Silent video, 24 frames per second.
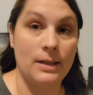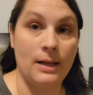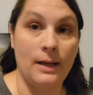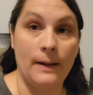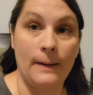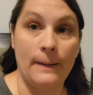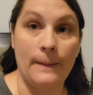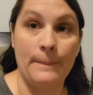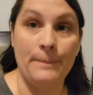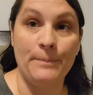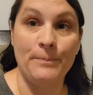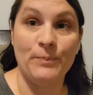
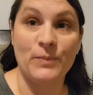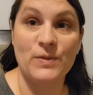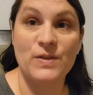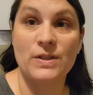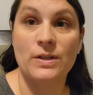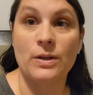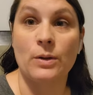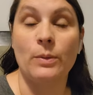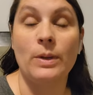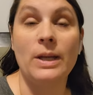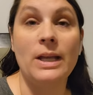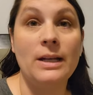um,
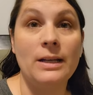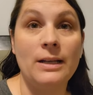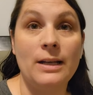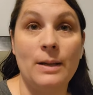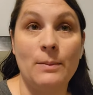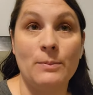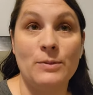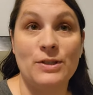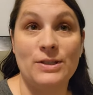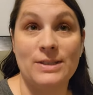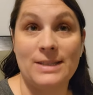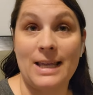so we ended
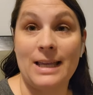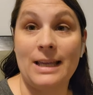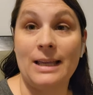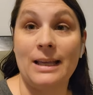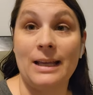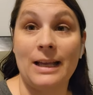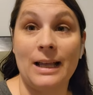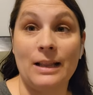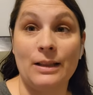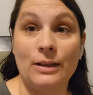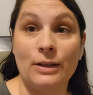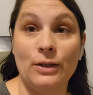up just
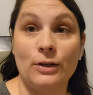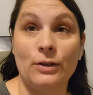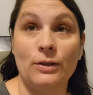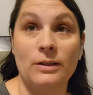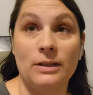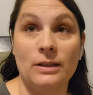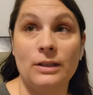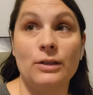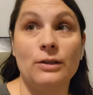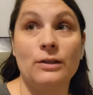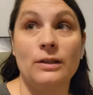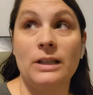taking a little,
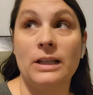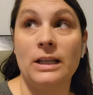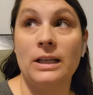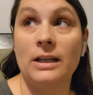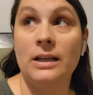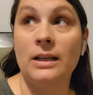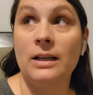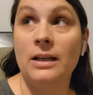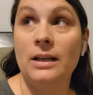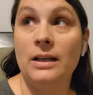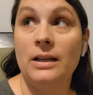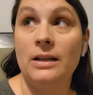literally,
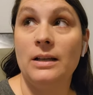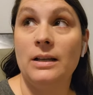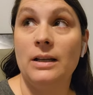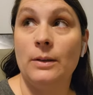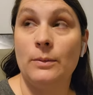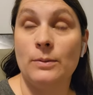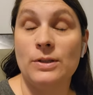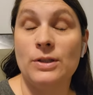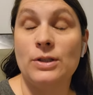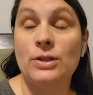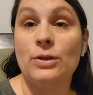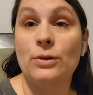it
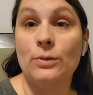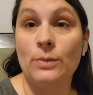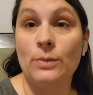was two